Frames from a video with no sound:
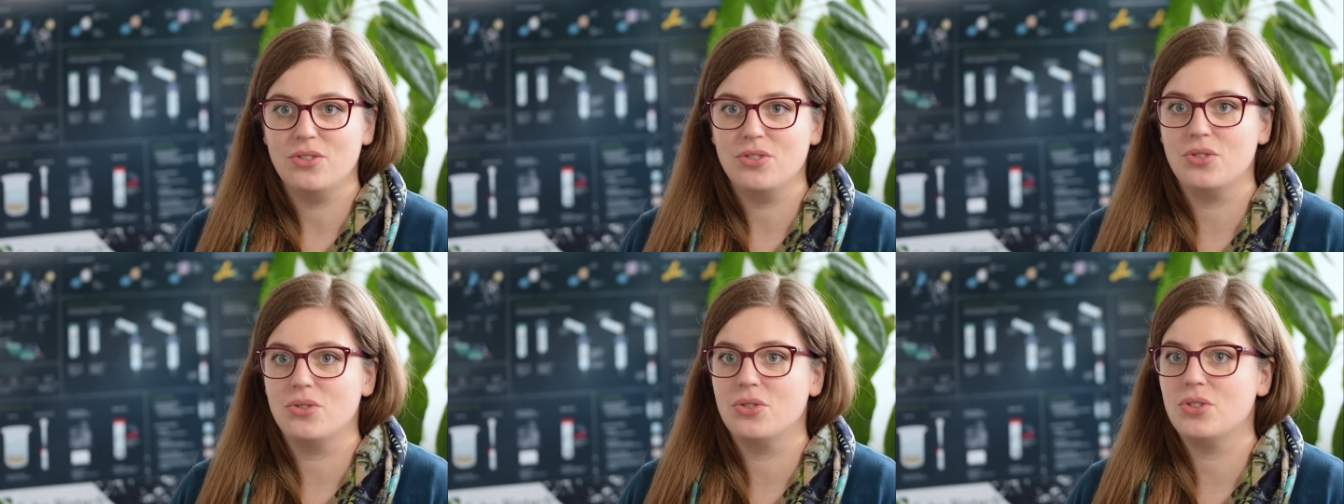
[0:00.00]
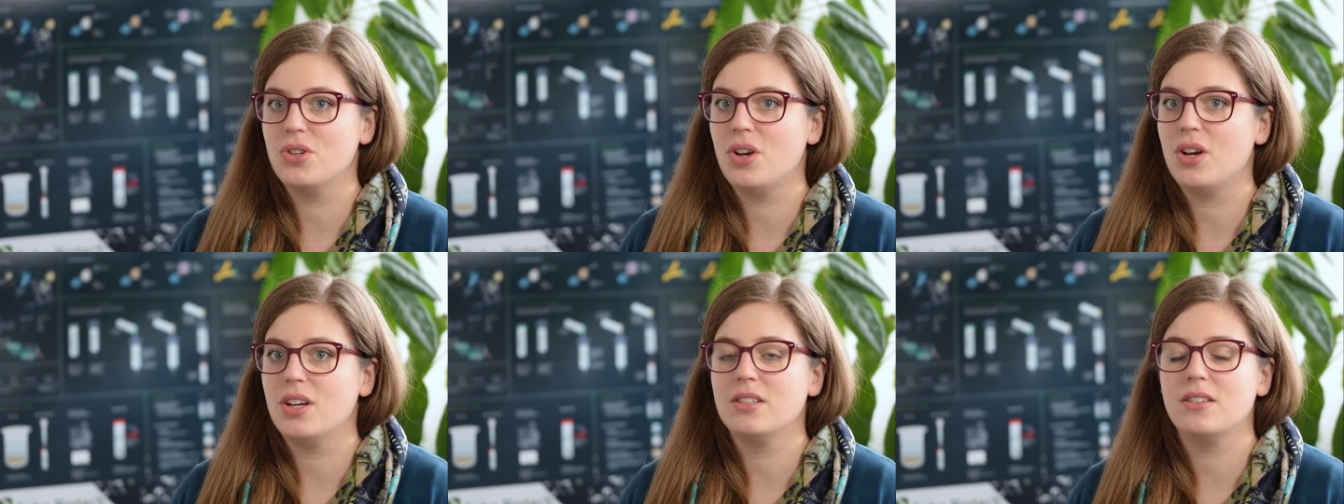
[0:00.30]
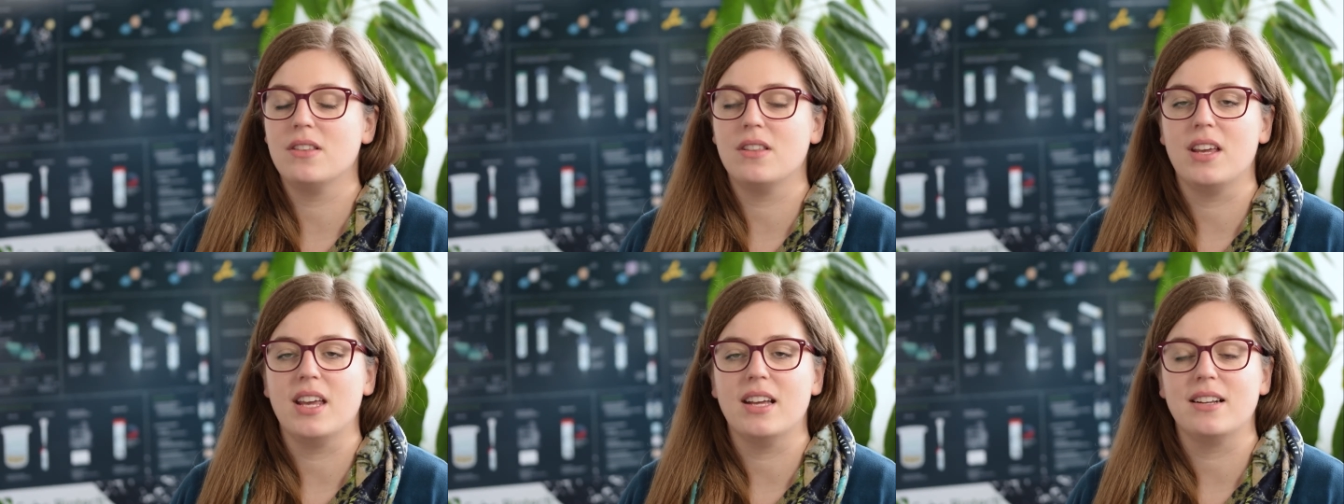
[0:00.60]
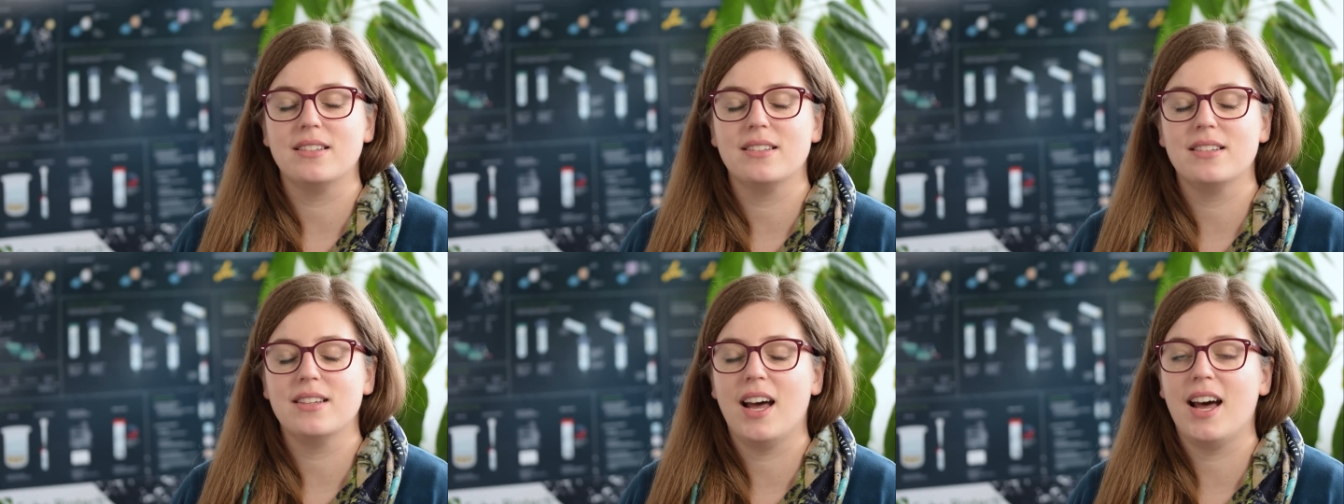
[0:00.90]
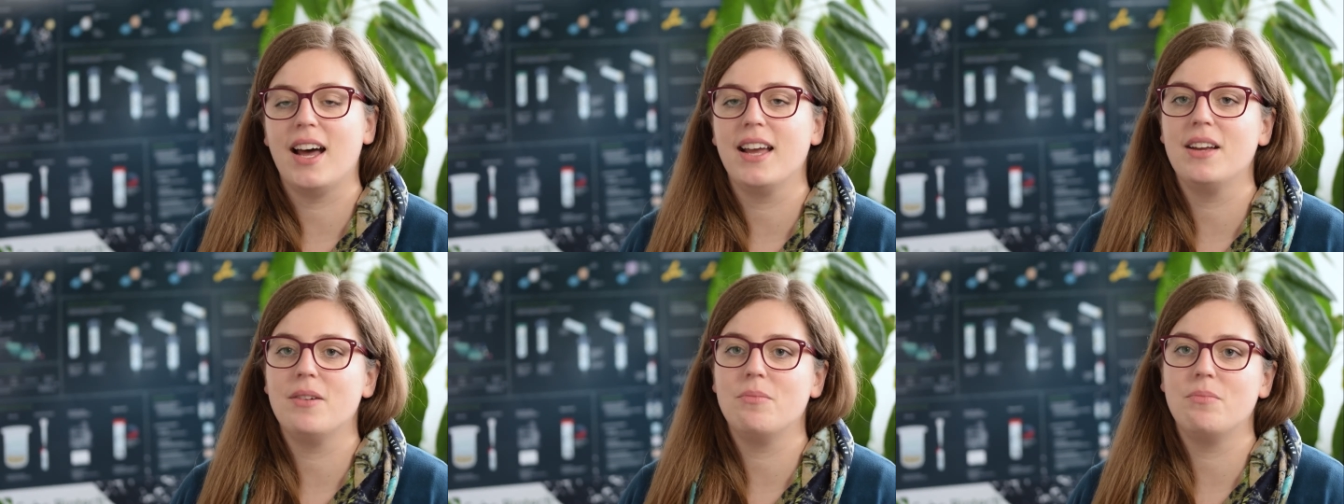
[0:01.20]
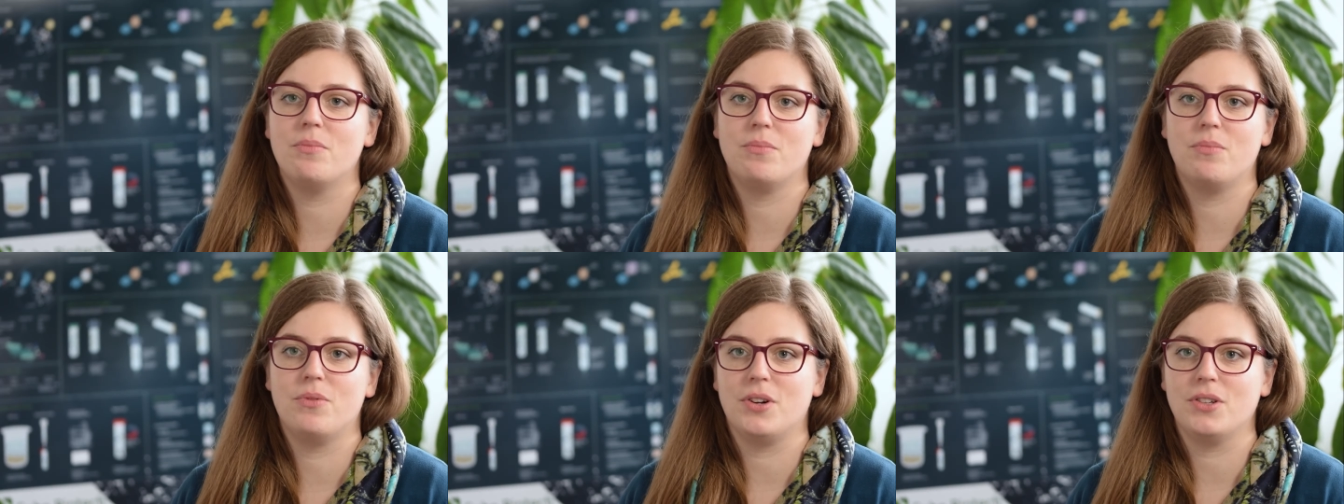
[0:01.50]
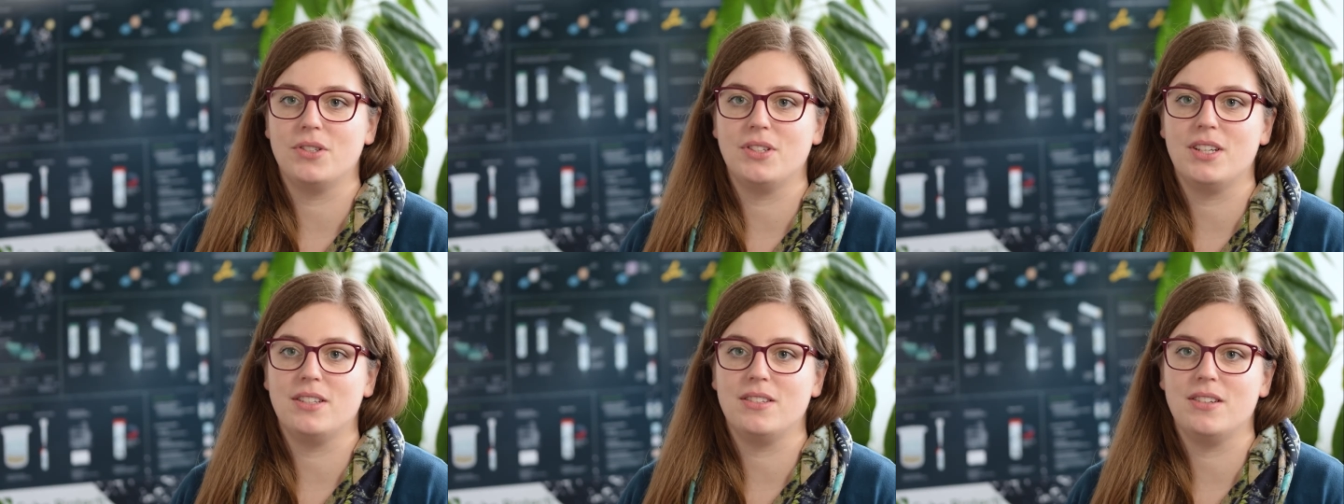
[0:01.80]
to source the entire
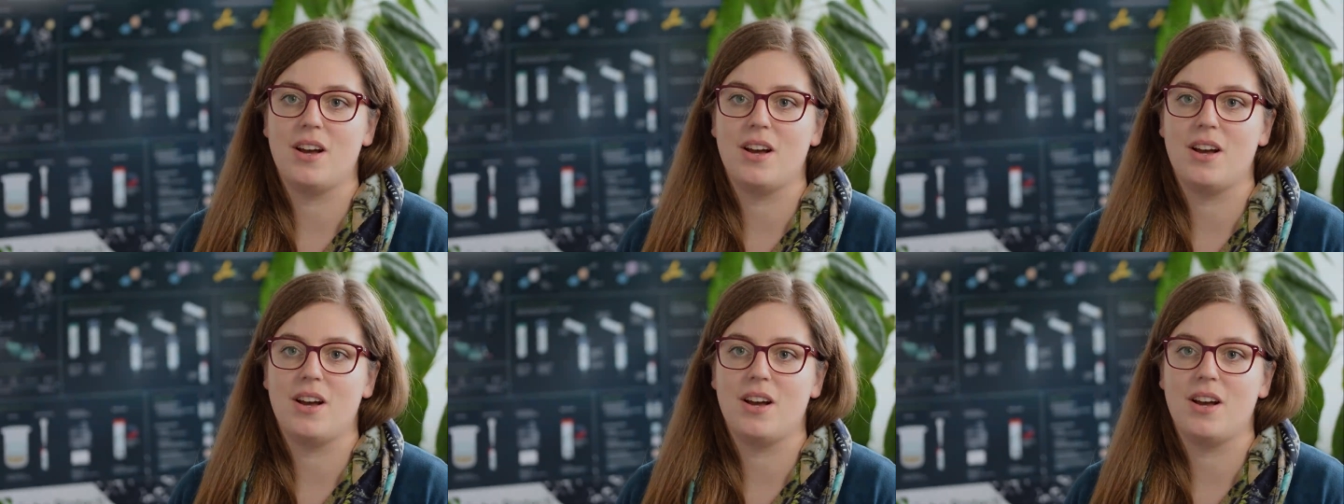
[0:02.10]
process